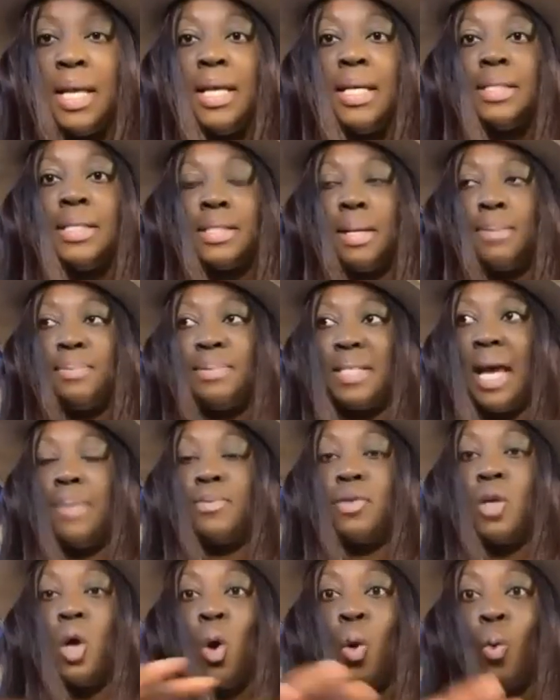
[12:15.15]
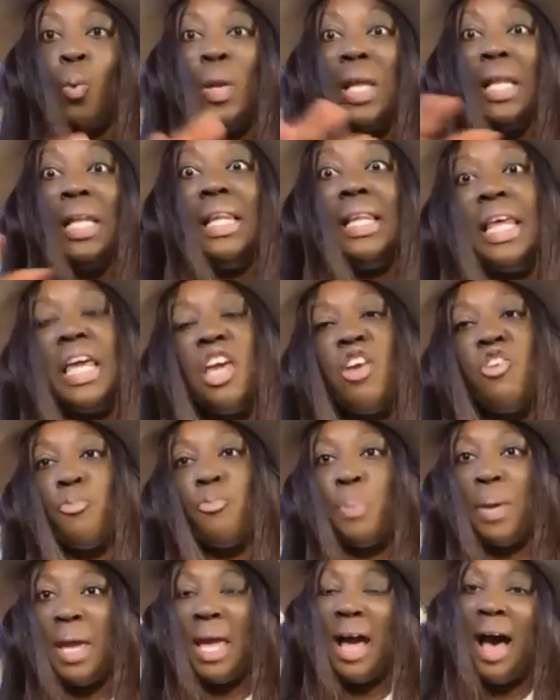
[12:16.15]
Sometimes we leave
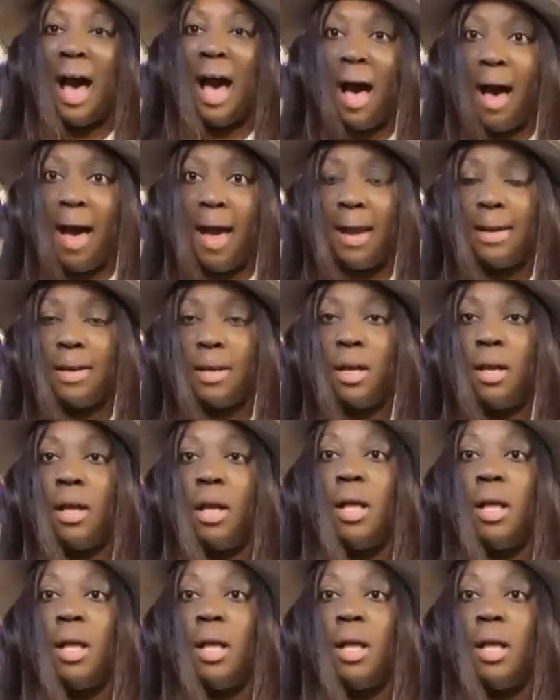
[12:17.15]
behind,